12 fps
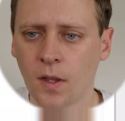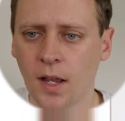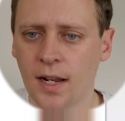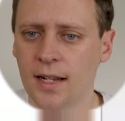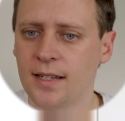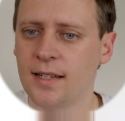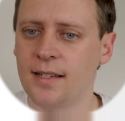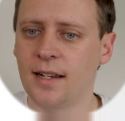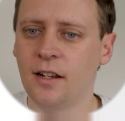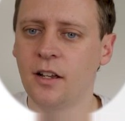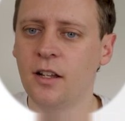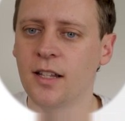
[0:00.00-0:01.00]
And as I
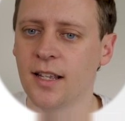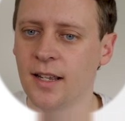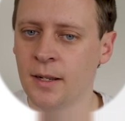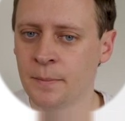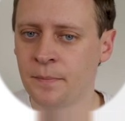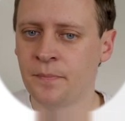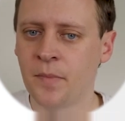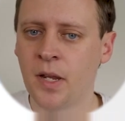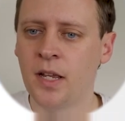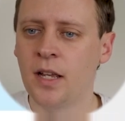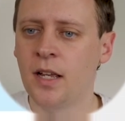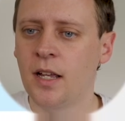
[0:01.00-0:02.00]
said earlier,
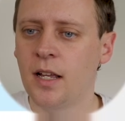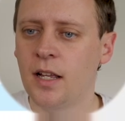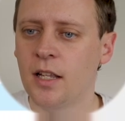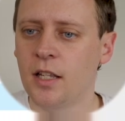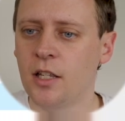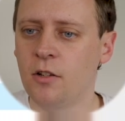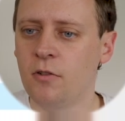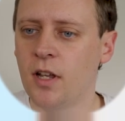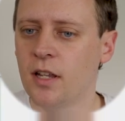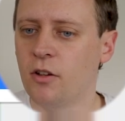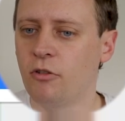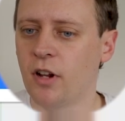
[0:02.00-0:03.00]
you
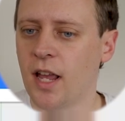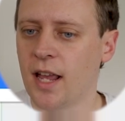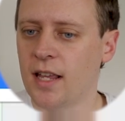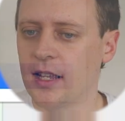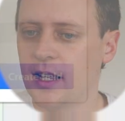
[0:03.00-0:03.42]
can create